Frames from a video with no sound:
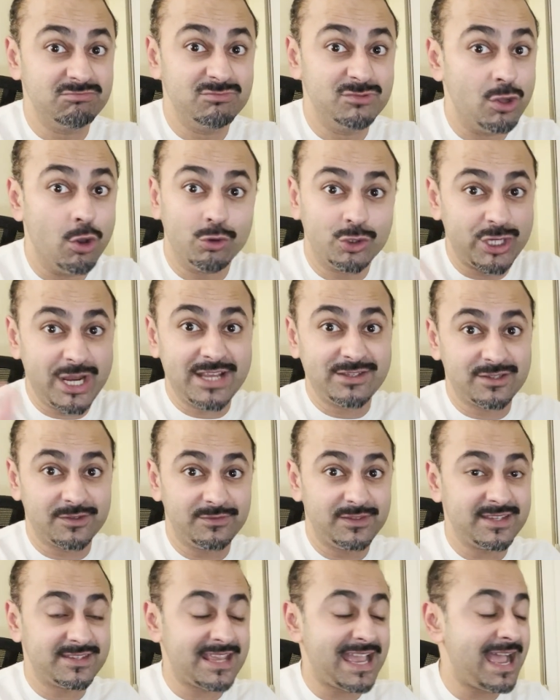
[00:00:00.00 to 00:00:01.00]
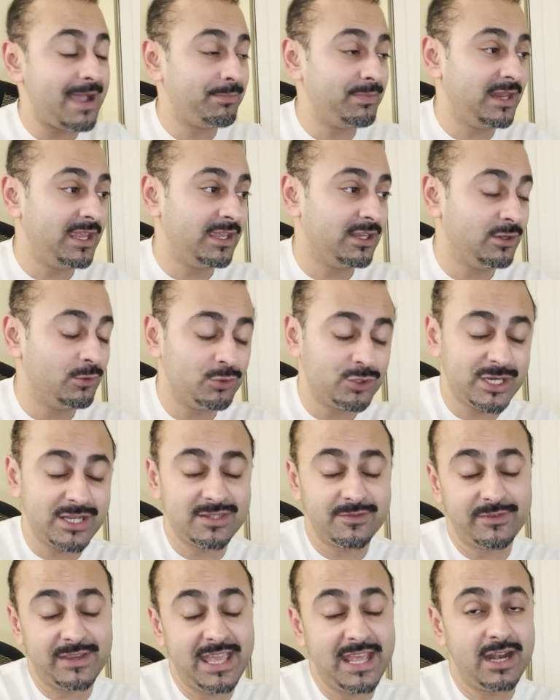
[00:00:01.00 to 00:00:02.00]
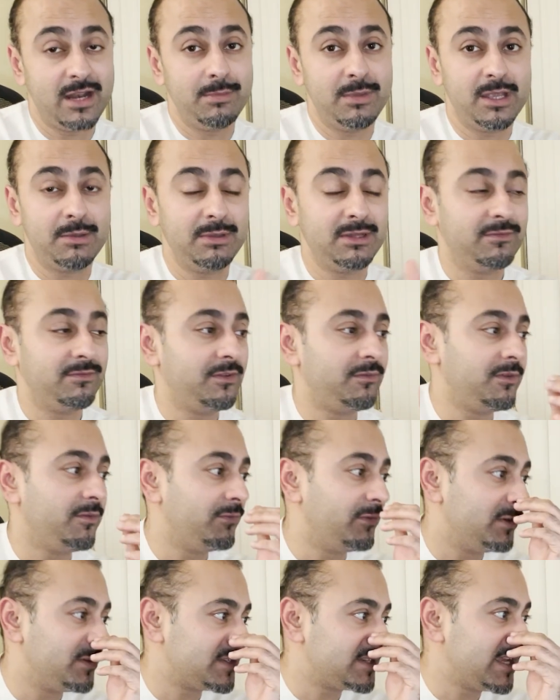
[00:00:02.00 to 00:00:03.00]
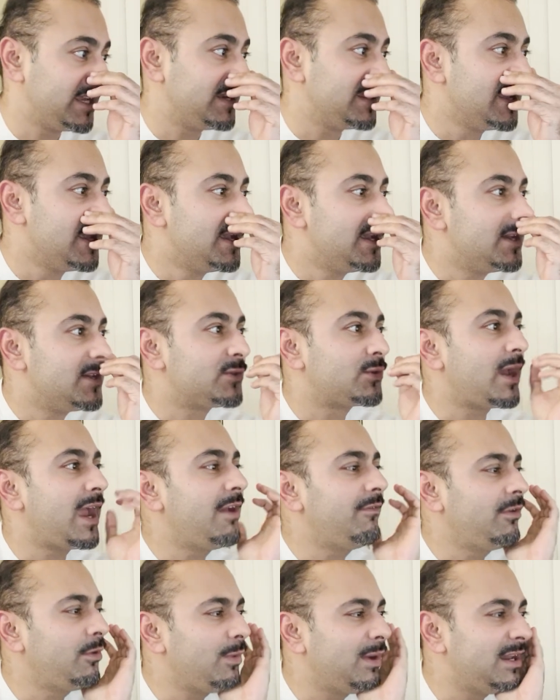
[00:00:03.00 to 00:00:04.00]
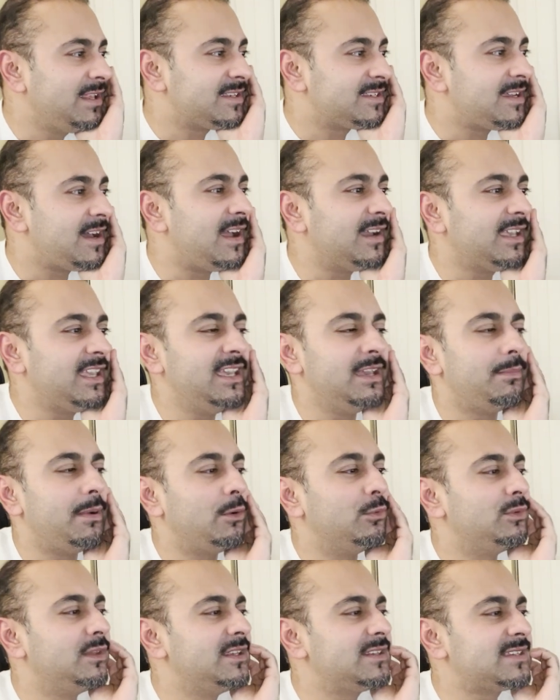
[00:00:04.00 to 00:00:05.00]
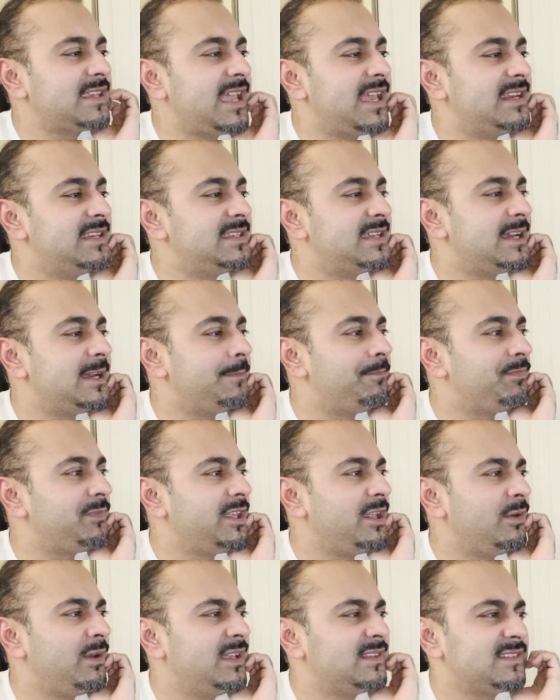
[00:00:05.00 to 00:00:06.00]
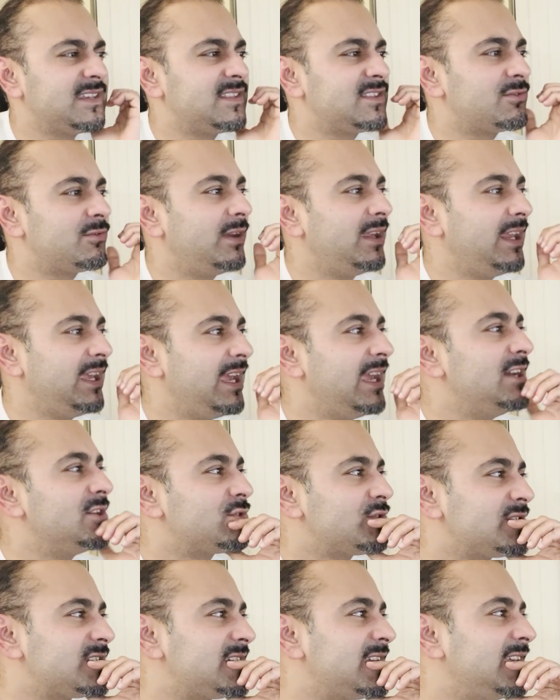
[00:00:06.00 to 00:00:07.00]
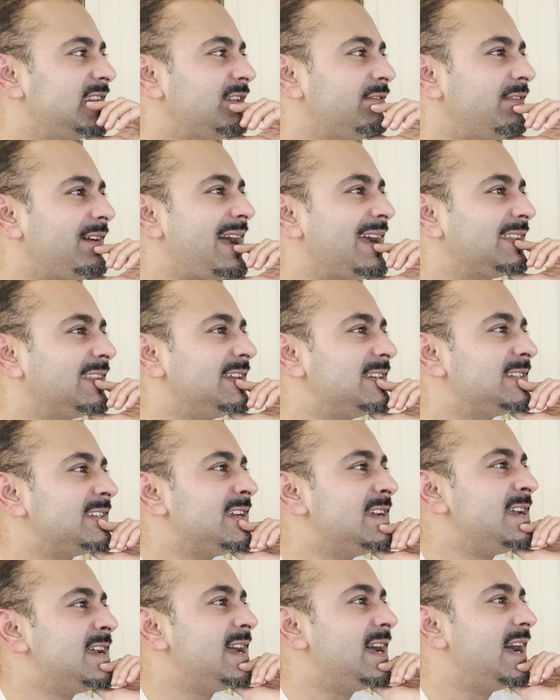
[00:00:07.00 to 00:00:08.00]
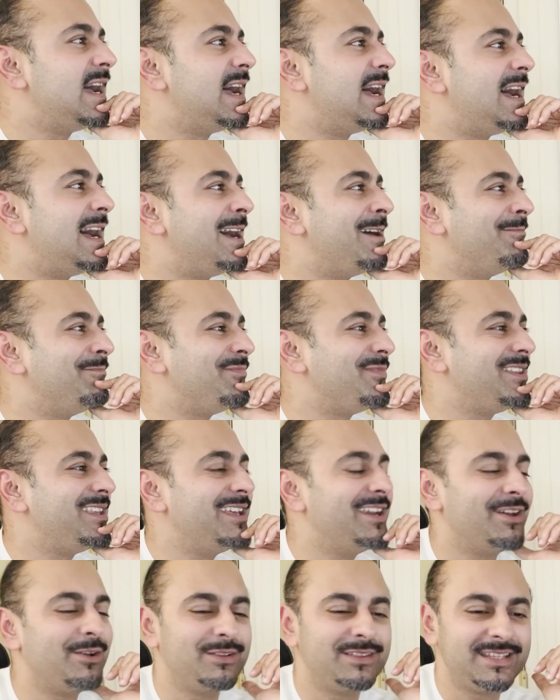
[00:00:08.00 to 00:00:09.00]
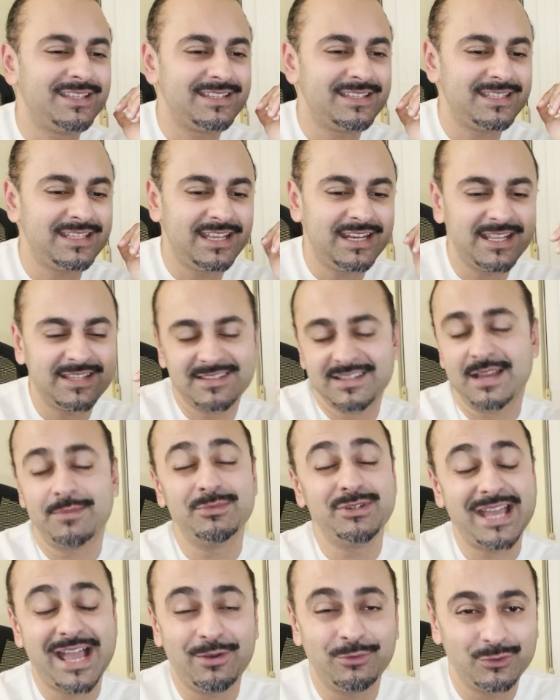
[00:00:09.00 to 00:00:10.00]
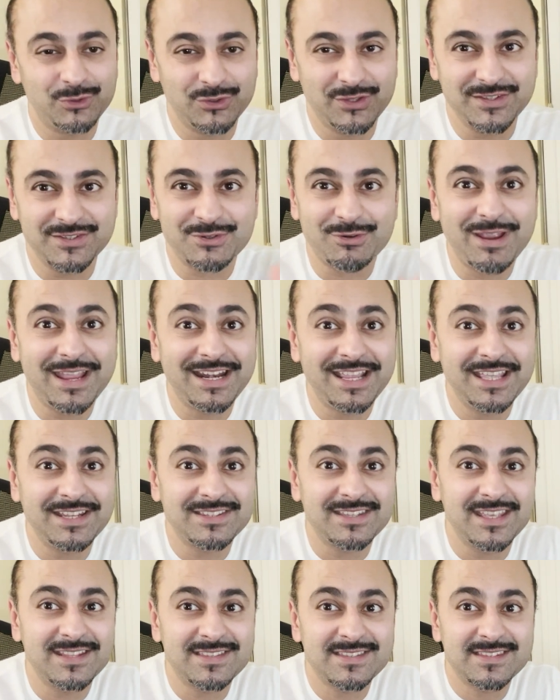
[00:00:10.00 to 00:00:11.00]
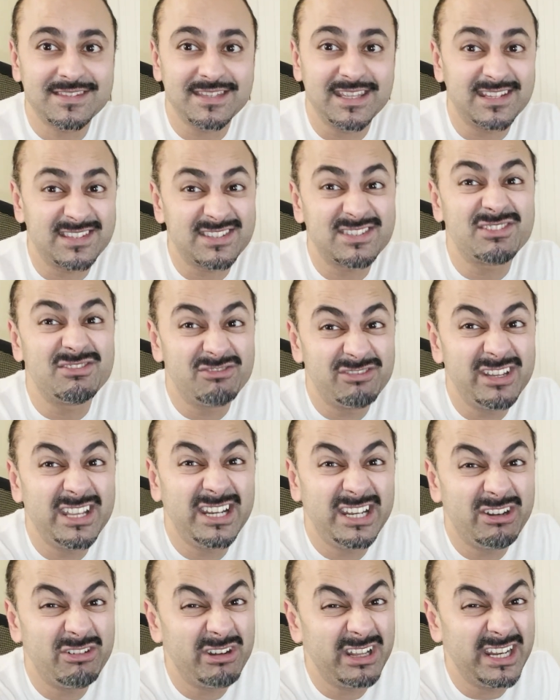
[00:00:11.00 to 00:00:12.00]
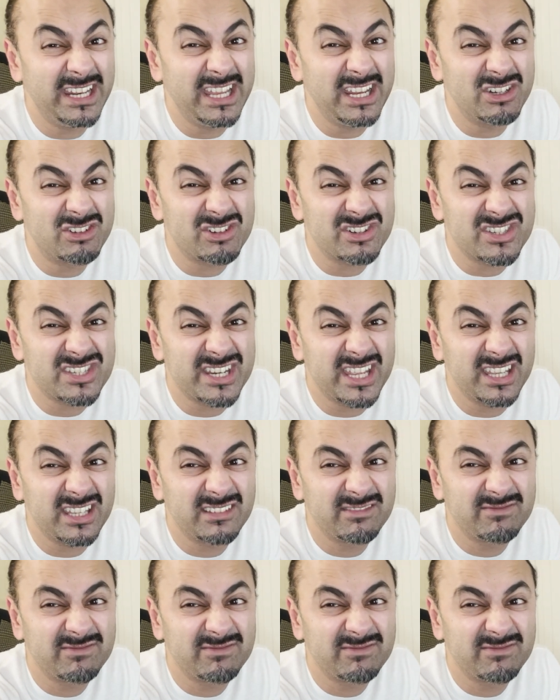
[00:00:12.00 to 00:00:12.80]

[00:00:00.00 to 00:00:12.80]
no chance of this happening, no chance of Canada becoming the 51st state. So everyone is talking about this, and it's really interesting, the fact that it has come down to this, right? It's really, really interesting.